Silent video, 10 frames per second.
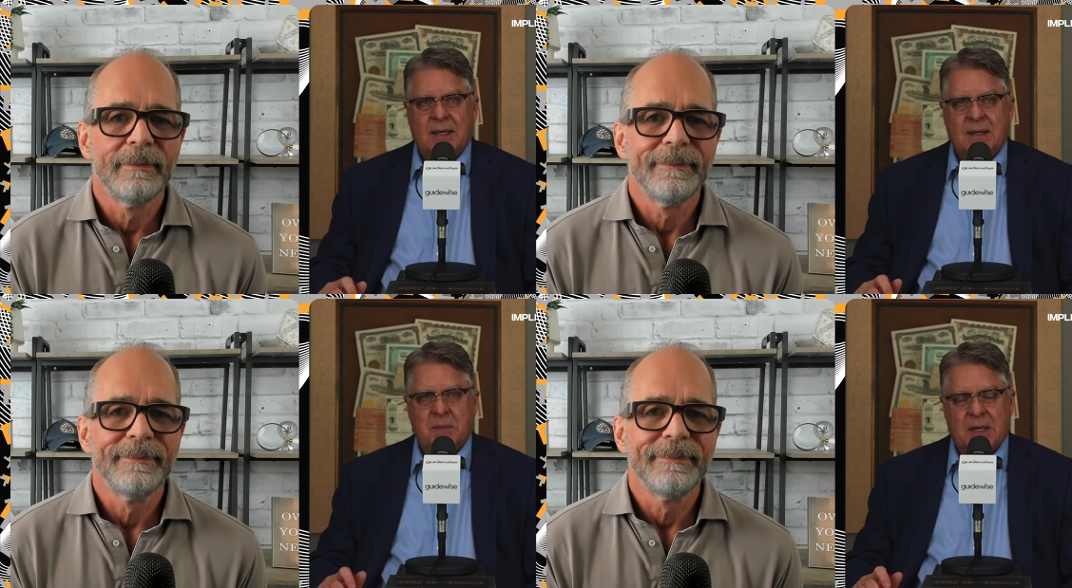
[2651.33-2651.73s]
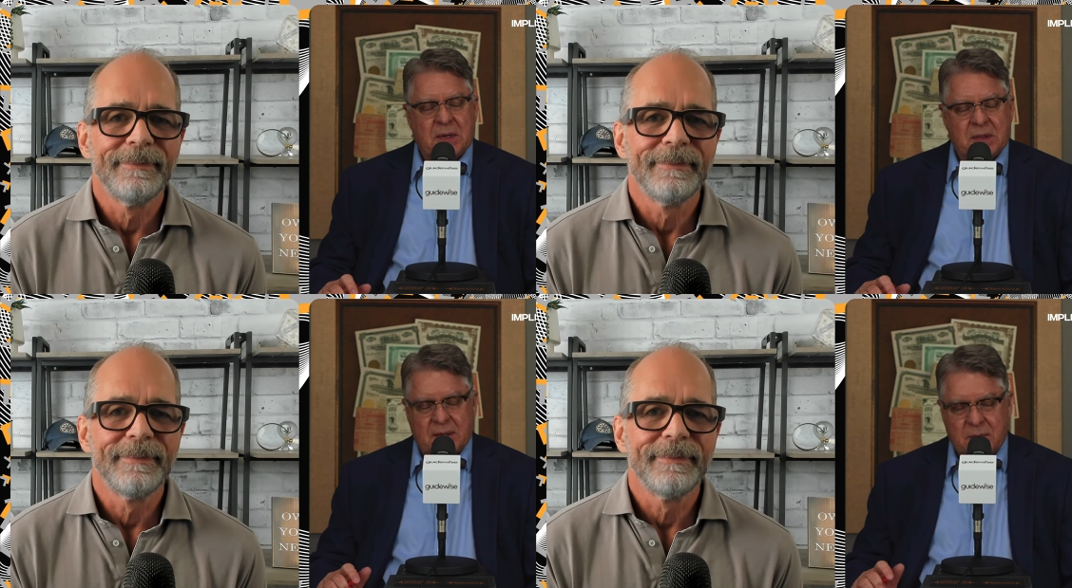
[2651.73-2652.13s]

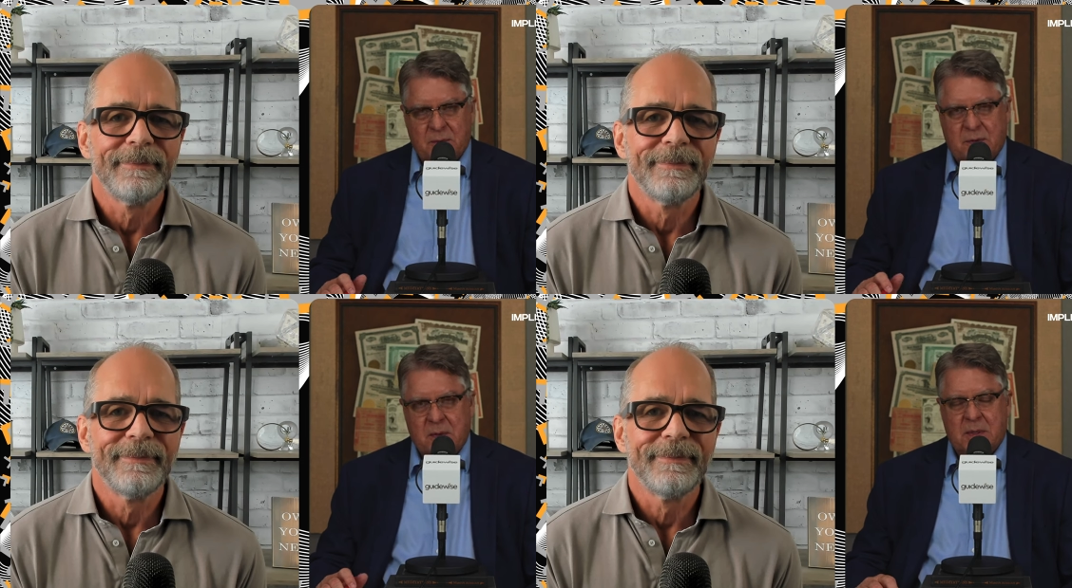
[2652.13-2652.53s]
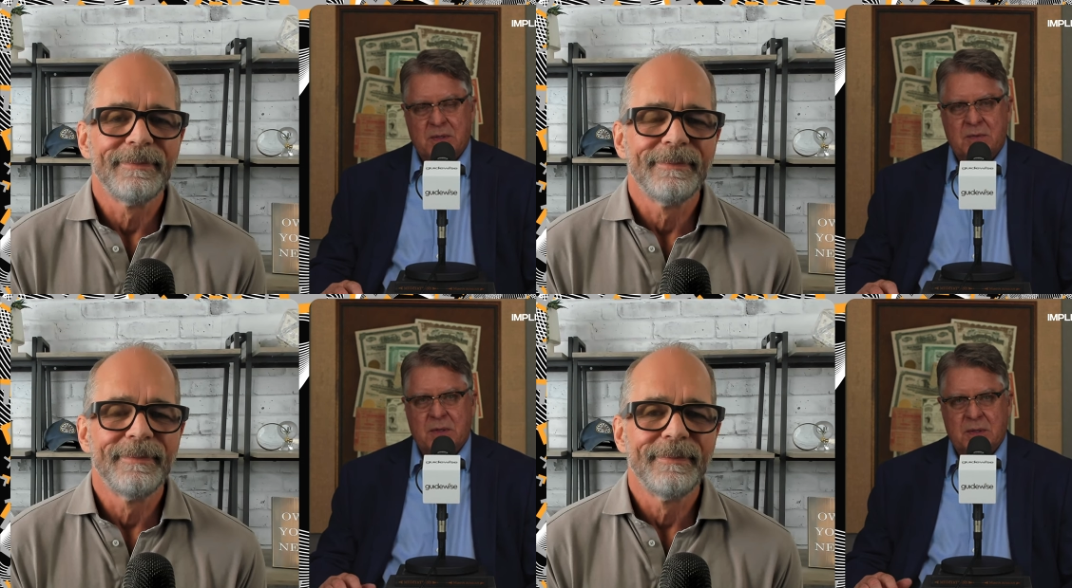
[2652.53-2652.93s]
Speaker 1: Patrick, thank you very
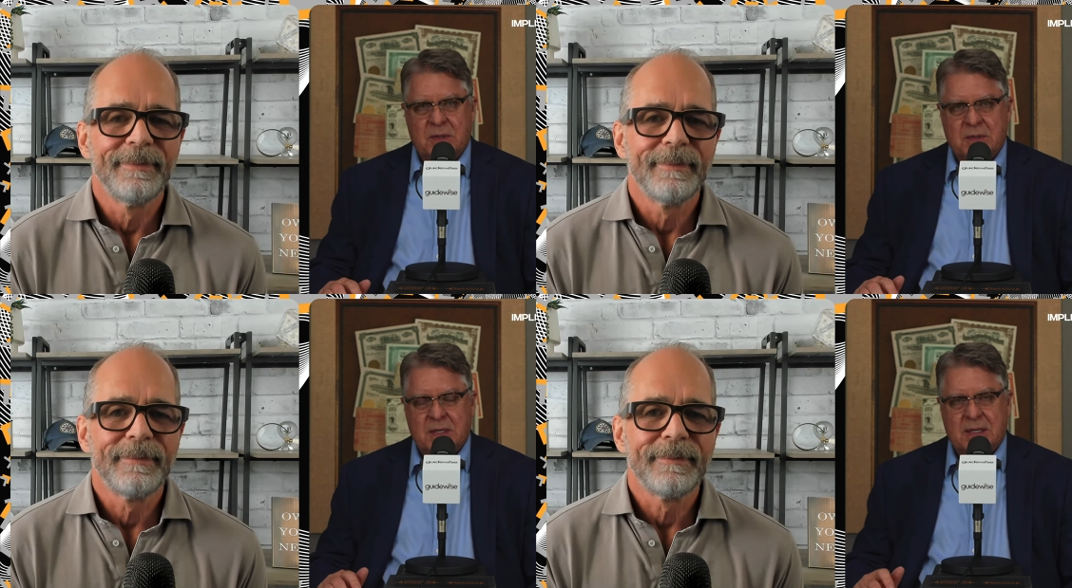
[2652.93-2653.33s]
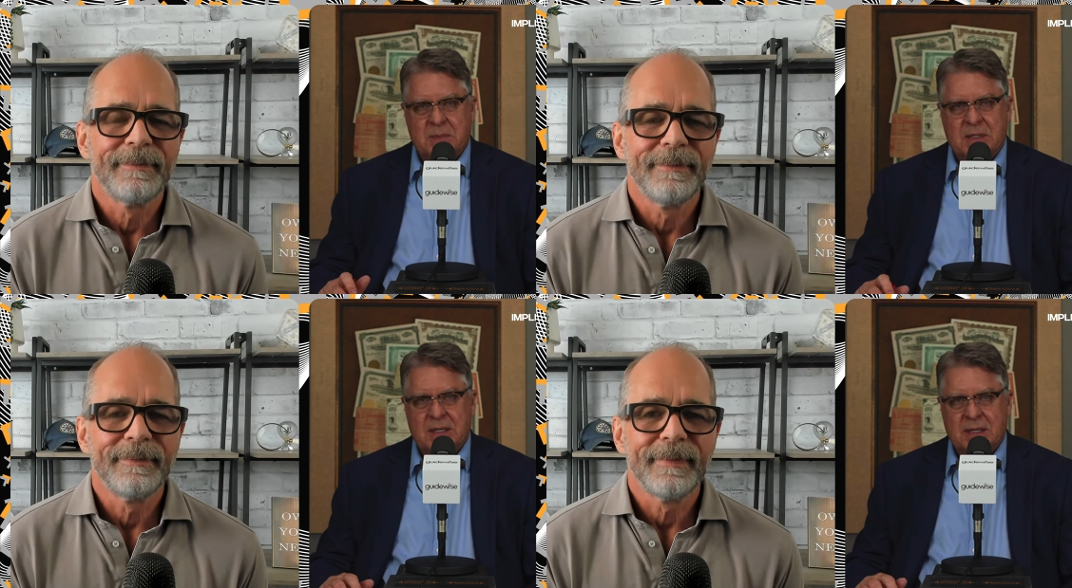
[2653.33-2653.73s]
much for your
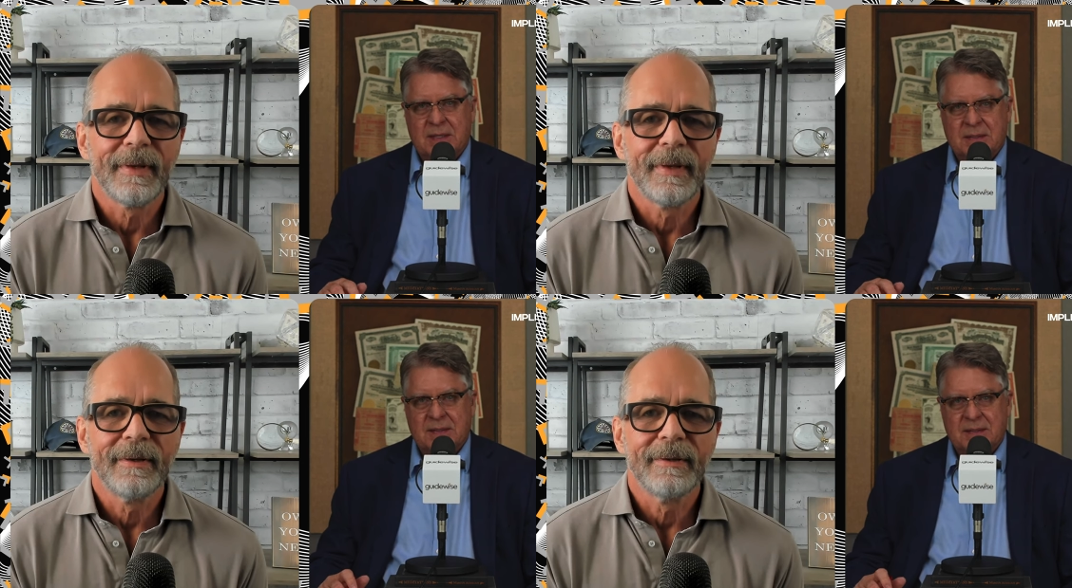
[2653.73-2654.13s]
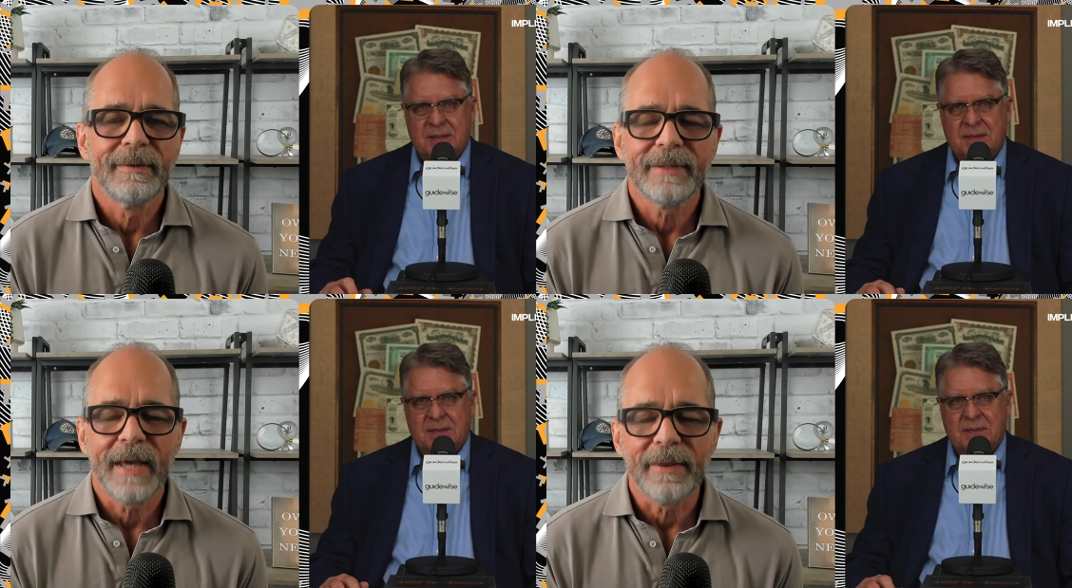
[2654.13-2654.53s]
time today.
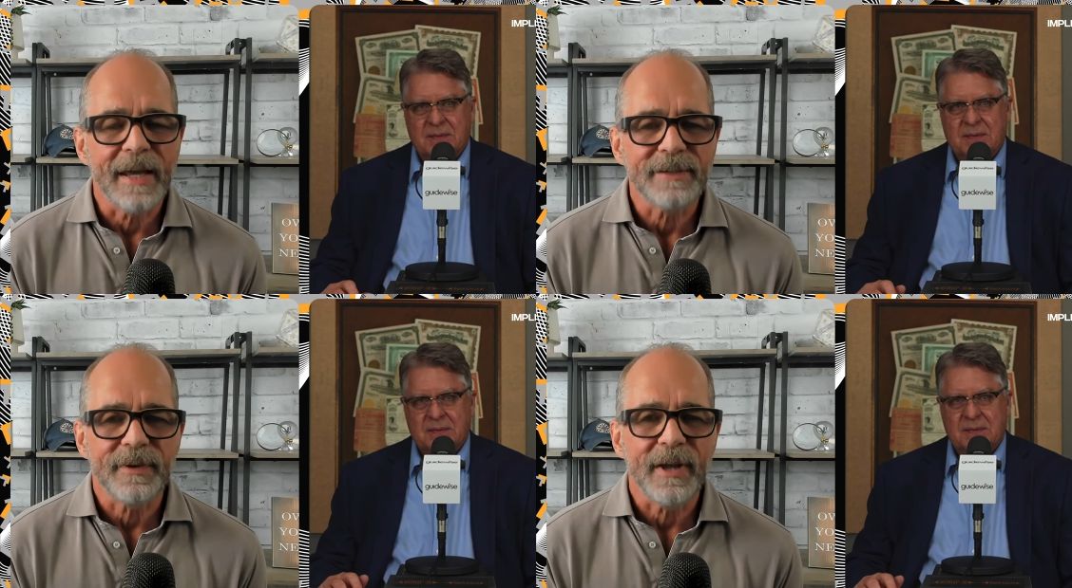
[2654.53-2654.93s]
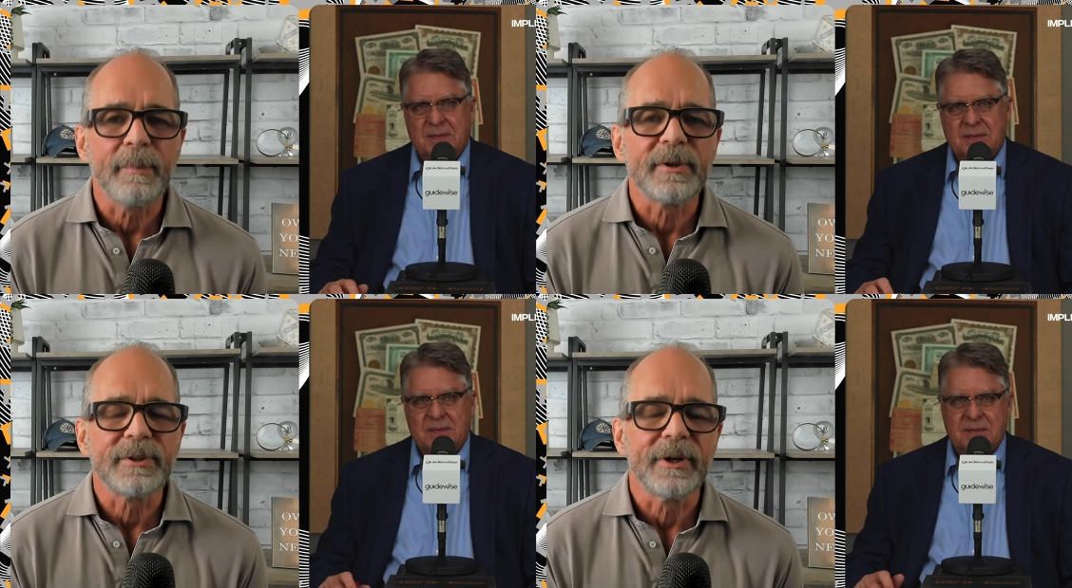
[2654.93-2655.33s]
Speaker 2: Ted, thanks for
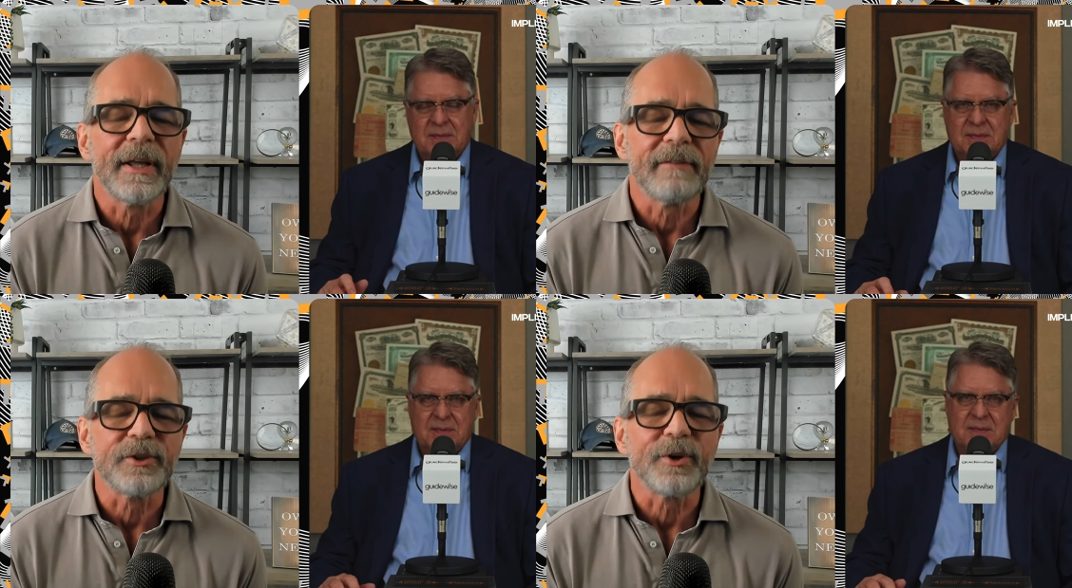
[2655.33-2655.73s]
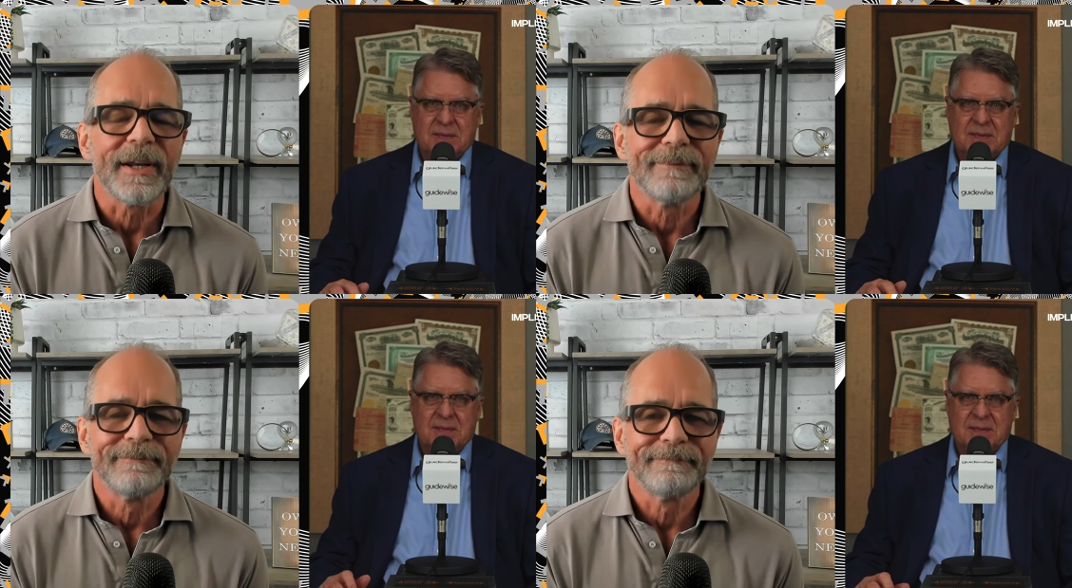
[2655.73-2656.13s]
the opportunity. I've
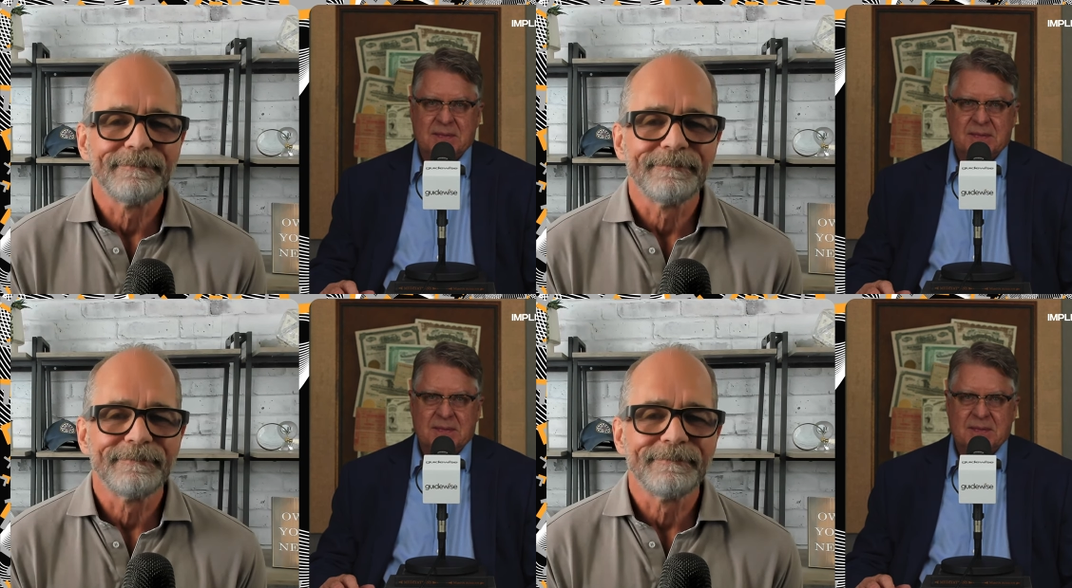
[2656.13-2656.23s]
enjoyed it.